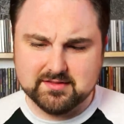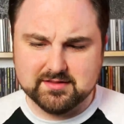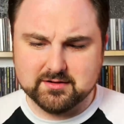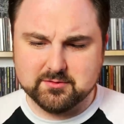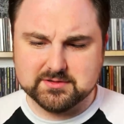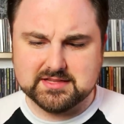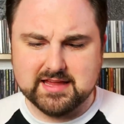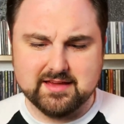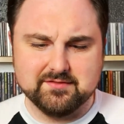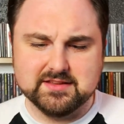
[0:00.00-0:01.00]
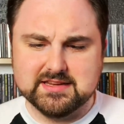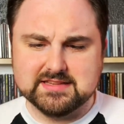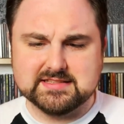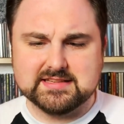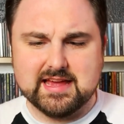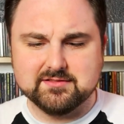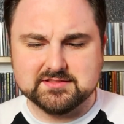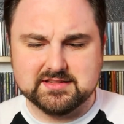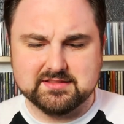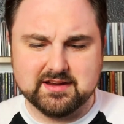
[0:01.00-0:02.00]
And then, of course, they have the discs
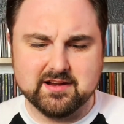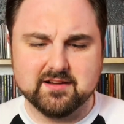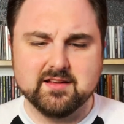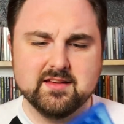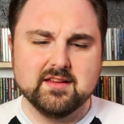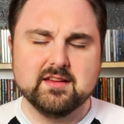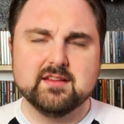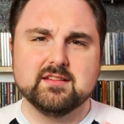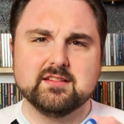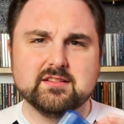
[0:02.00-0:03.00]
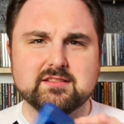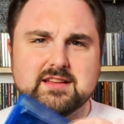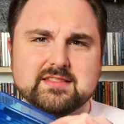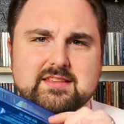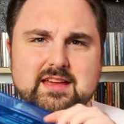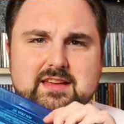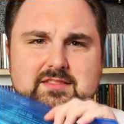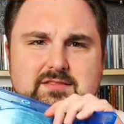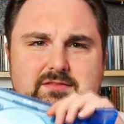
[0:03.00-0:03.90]
housed in there, like that.